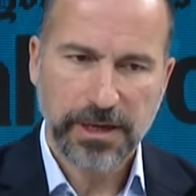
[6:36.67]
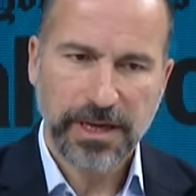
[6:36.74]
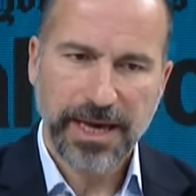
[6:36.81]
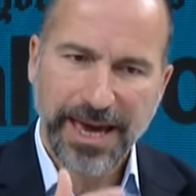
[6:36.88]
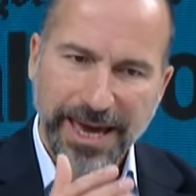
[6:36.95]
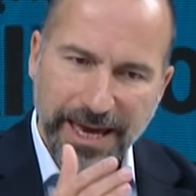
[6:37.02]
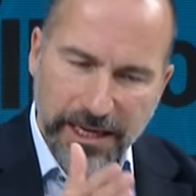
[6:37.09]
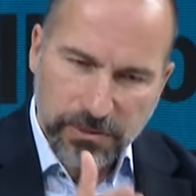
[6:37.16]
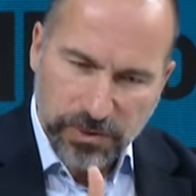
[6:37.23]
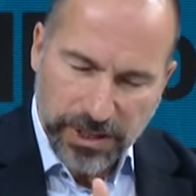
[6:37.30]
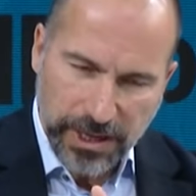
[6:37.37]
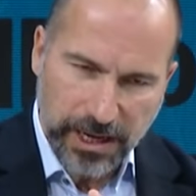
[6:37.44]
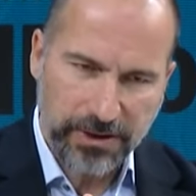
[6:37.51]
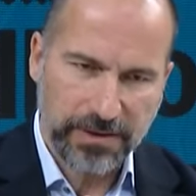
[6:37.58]
And we
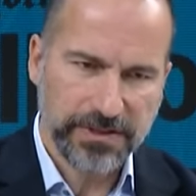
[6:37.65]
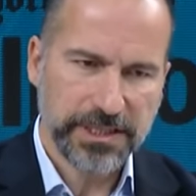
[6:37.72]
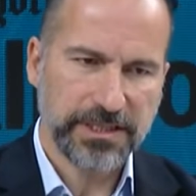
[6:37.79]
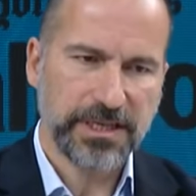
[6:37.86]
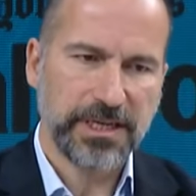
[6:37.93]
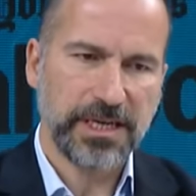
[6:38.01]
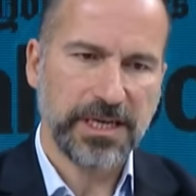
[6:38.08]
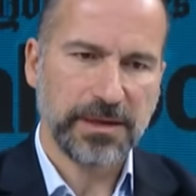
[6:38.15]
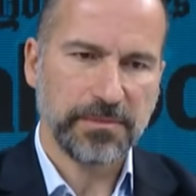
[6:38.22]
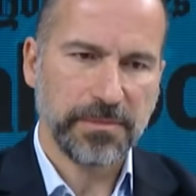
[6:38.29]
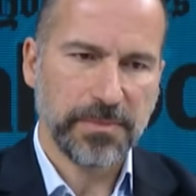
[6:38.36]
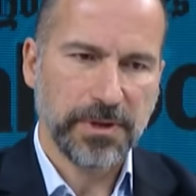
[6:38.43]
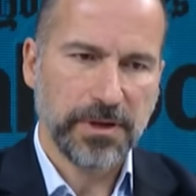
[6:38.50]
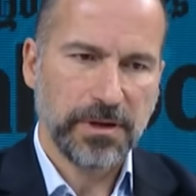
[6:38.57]
now have a
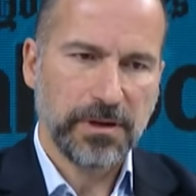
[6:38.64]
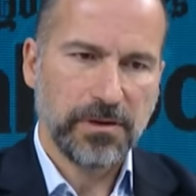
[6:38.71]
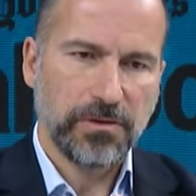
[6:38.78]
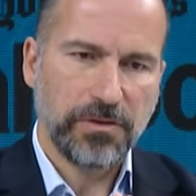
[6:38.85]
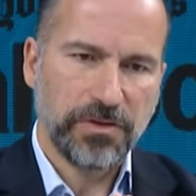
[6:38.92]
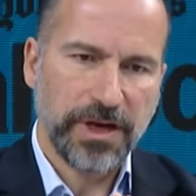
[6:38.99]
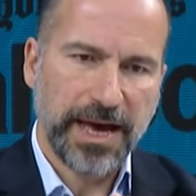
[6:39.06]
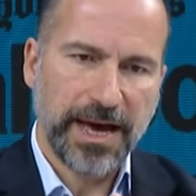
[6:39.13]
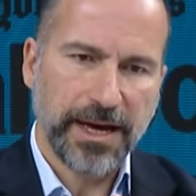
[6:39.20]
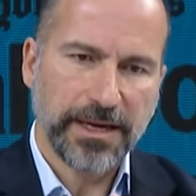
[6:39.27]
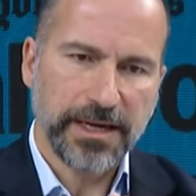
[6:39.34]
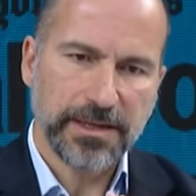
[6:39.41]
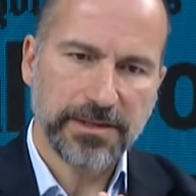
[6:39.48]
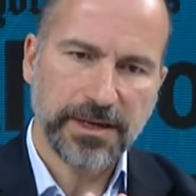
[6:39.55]
team that
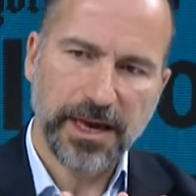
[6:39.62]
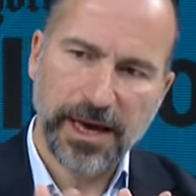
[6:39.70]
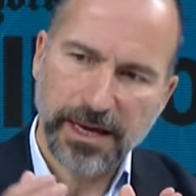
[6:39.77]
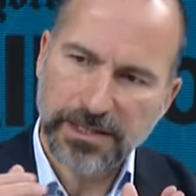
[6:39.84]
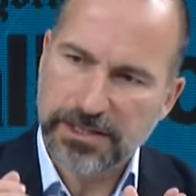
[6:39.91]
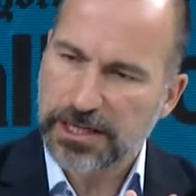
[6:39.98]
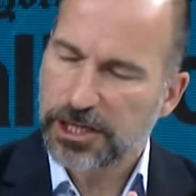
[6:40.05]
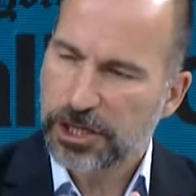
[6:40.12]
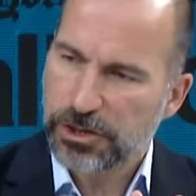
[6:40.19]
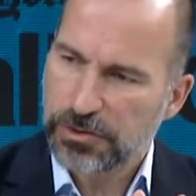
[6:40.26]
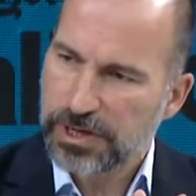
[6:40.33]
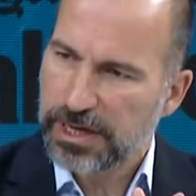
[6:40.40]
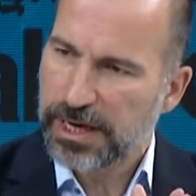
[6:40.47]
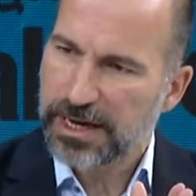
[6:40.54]
is
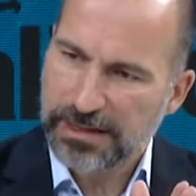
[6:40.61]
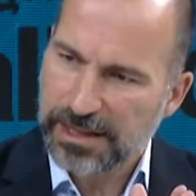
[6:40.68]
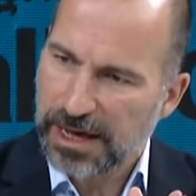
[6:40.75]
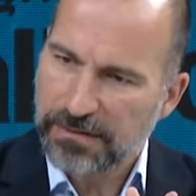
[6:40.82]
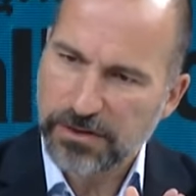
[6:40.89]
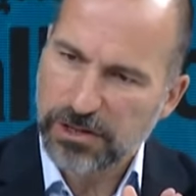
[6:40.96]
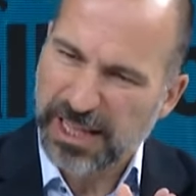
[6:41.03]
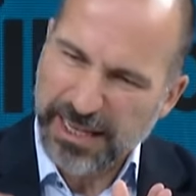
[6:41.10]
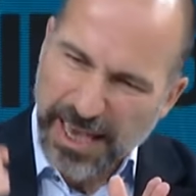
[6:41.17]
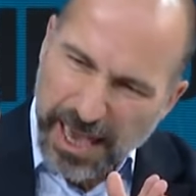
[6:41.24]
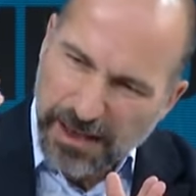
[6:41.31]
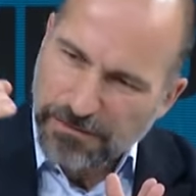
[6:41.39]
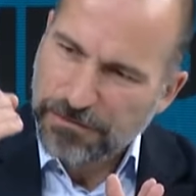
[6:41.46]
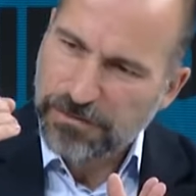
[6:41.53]
executing at a level like
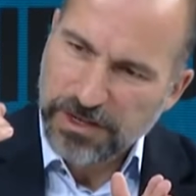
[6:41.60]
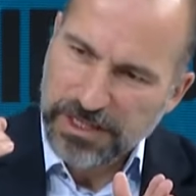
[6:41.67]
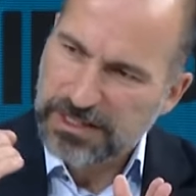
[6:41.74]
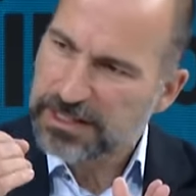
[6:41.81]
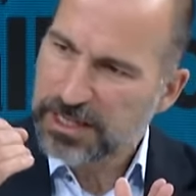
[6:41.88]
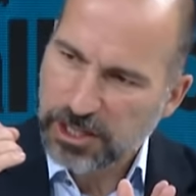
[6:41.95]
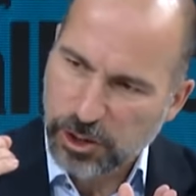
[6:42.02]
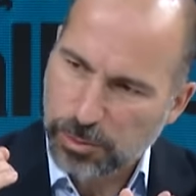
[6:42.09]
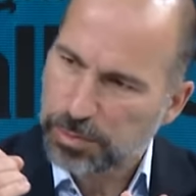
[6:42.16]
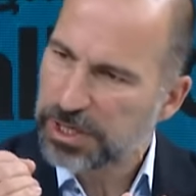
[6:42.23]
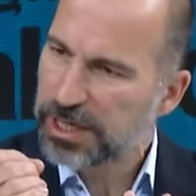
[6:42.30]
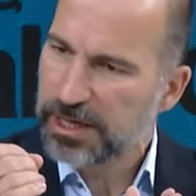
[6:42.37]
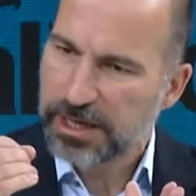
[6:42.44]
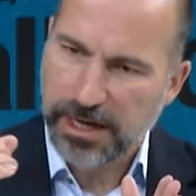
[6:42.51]
every single
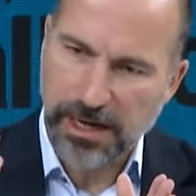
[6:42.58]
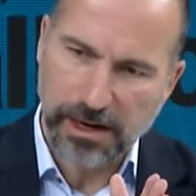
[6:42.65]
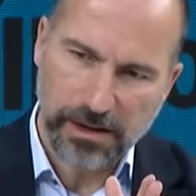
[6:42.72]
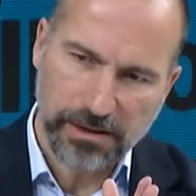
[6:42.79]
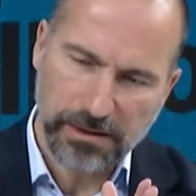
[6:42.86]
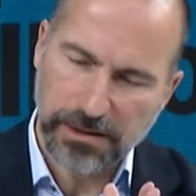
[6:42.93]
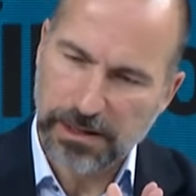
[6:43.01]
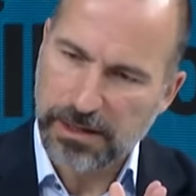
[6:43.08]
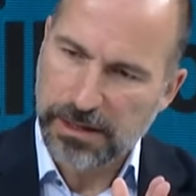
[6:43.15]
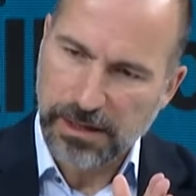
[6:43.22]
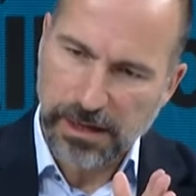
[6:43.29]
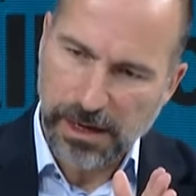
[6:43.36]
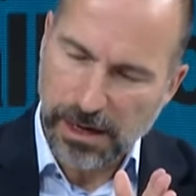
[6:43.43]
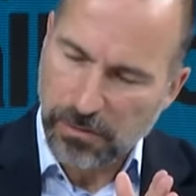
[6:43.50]
P&L
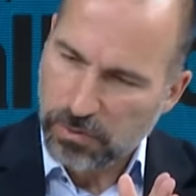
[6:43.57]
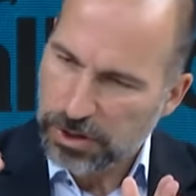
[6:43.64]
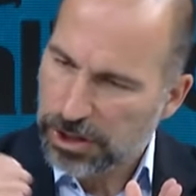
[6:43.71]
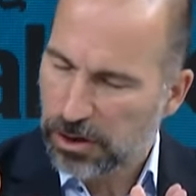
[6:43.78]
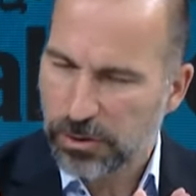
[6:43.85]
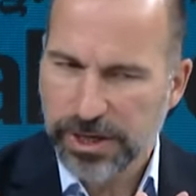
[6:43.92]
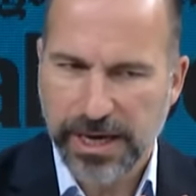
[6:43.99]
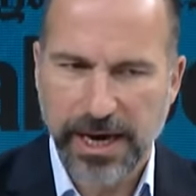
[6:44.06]
we're going